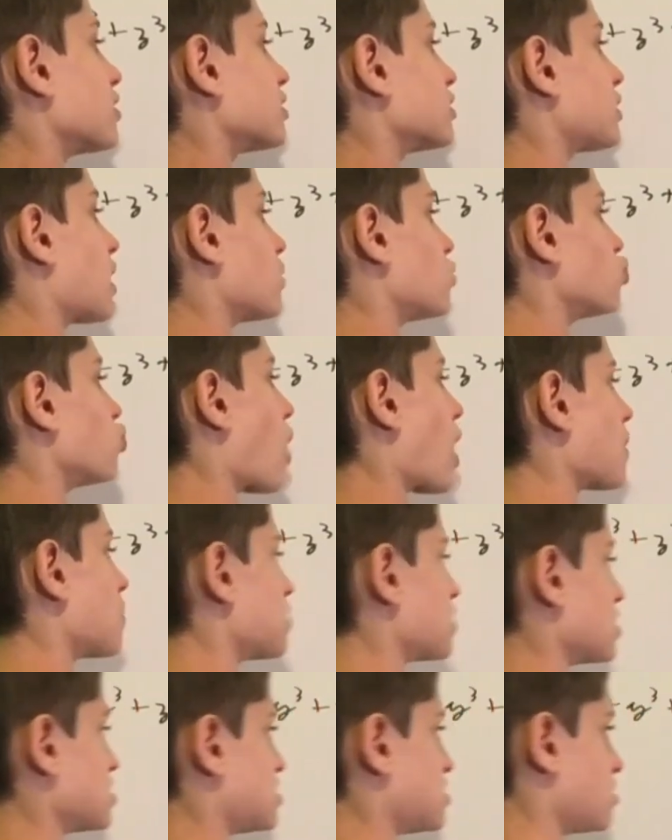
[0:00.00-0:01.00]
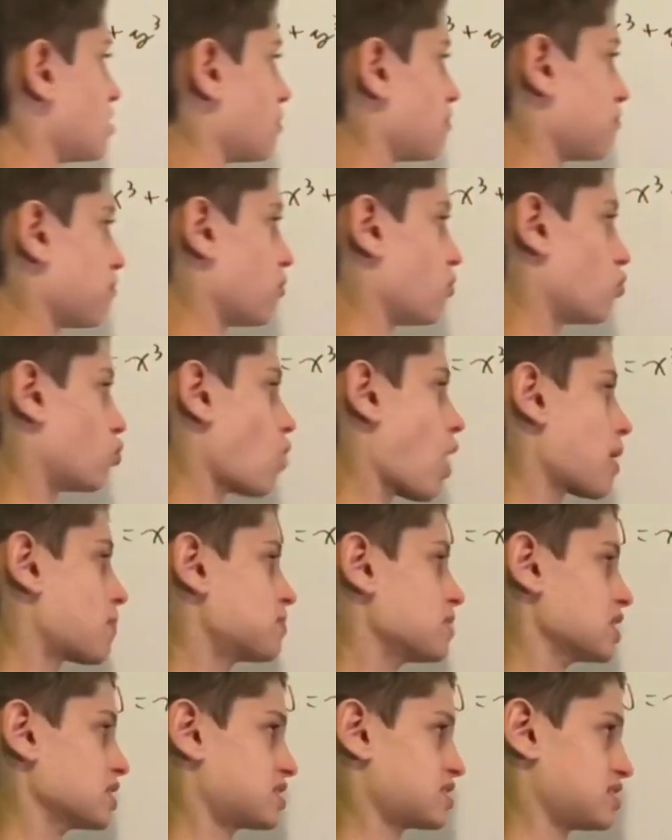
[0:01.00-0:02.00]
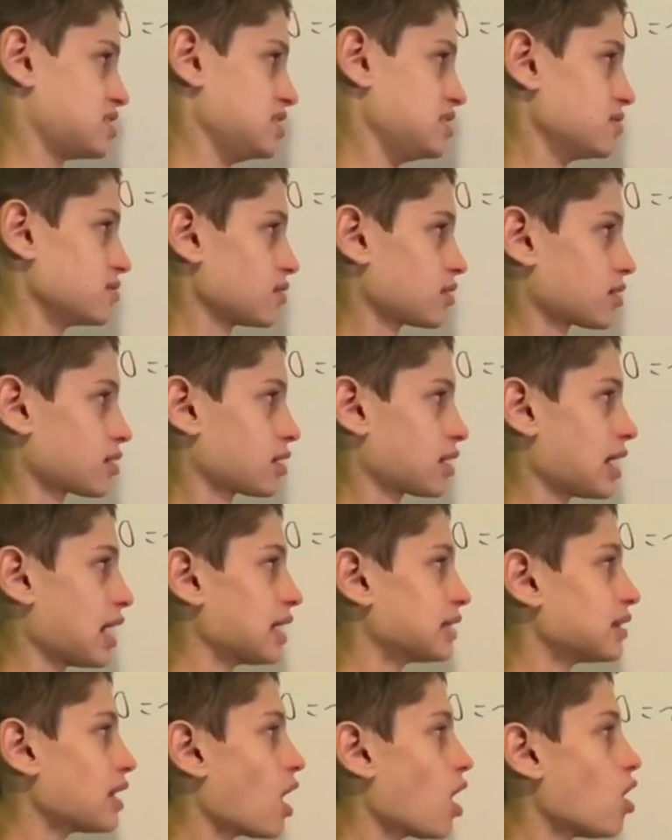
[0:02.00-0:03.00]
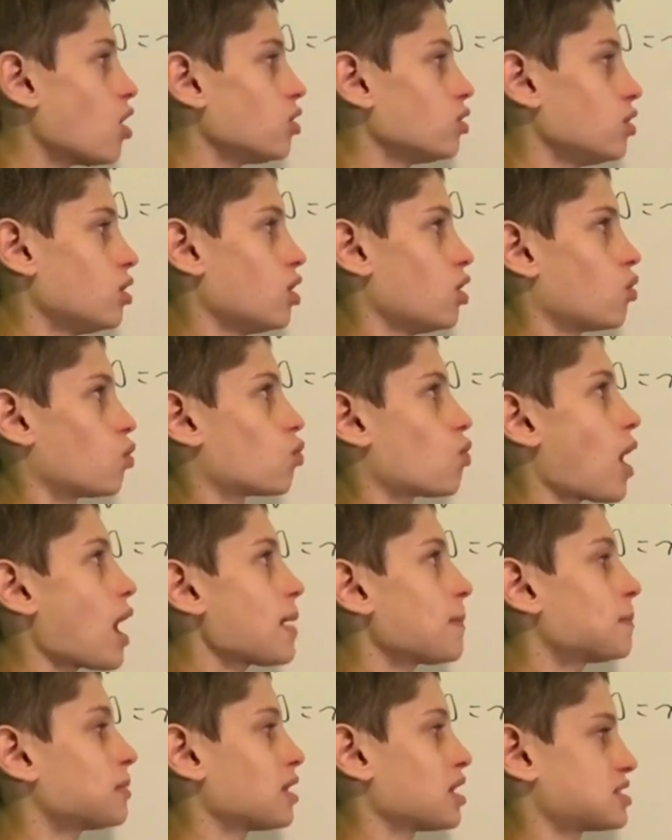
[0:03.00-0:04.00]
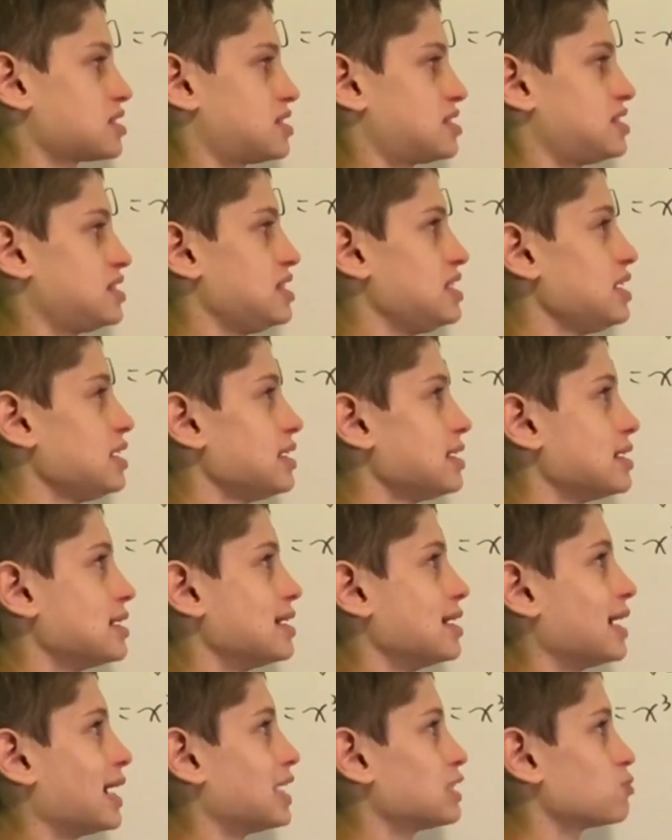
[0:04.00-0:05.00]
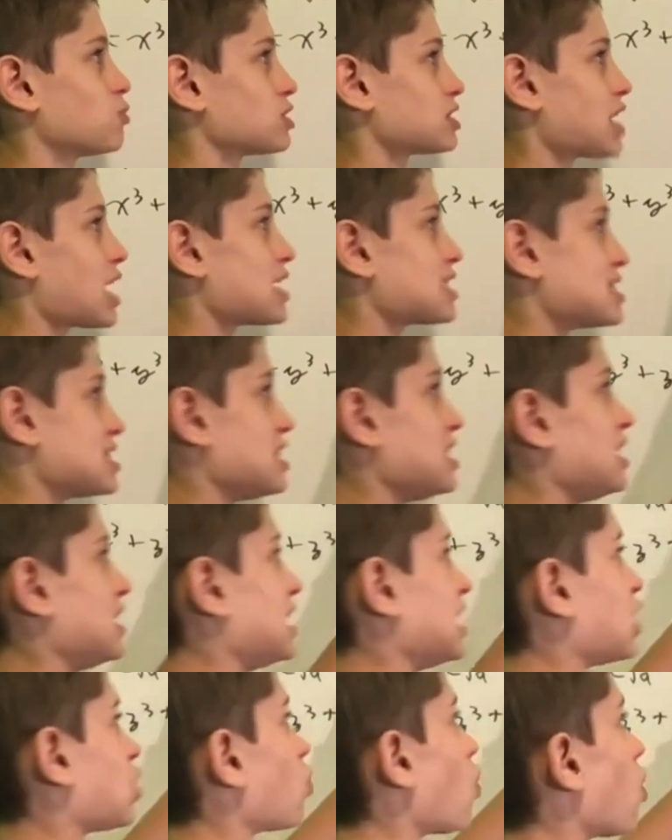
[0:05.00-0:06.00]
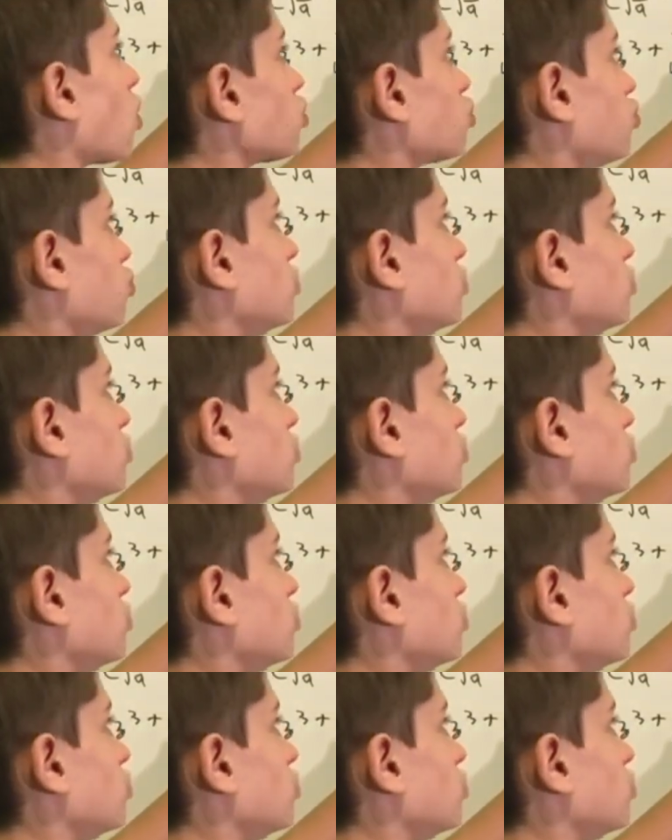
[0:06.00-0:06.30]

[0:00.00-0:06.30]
times y plus z. And now y plus z is precisely equal to